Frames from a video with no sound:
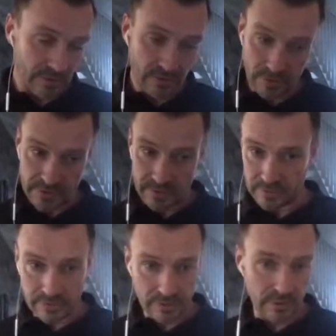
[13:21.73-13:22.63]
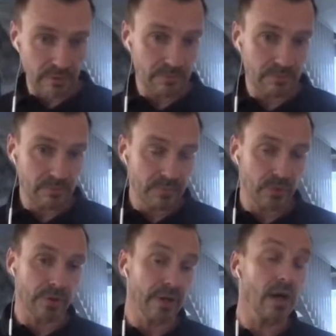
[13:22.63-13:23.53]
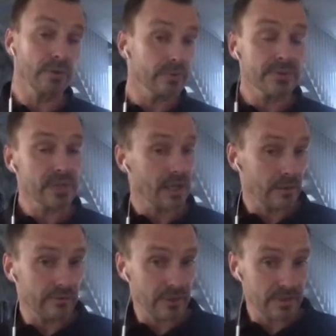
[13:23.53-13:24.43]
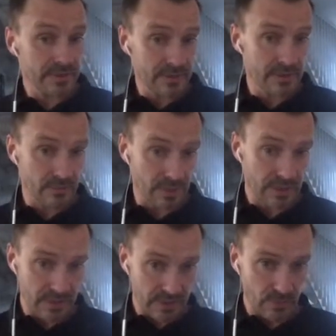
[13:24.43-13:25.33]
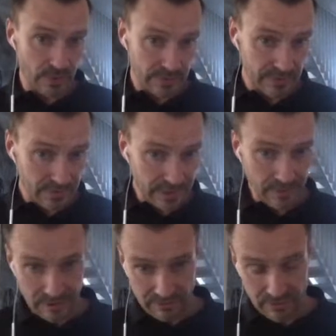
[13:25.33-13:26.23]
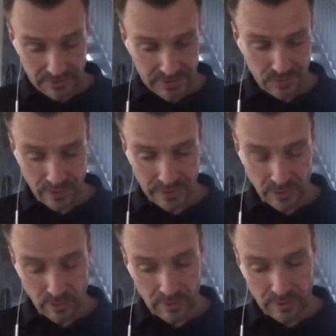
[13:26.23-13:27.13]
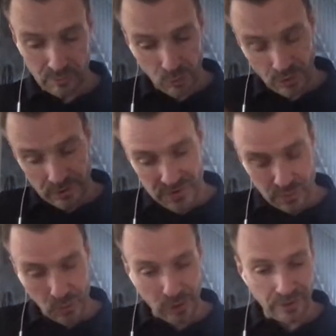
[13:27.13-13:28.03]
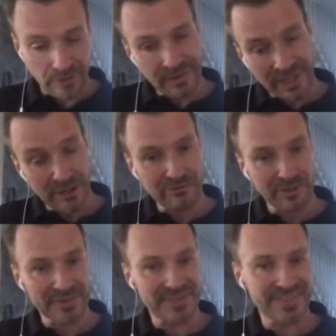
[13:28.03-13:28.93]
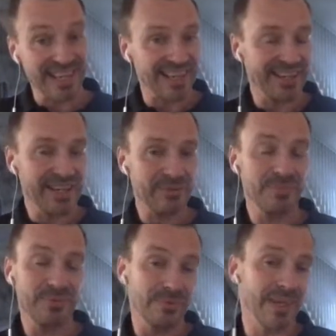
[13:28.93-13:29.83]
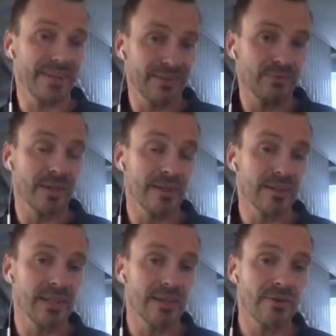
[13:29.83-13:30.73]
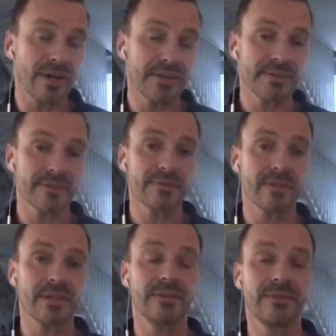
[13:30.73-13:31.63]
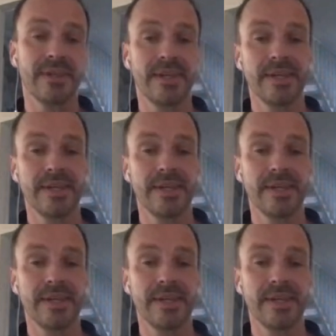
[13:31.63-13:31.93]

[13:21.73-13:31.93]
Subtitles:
horizontal pod autoscaler, for instance, which is what I referenced when there were more smaller elephants scaling up when the new crisis, right?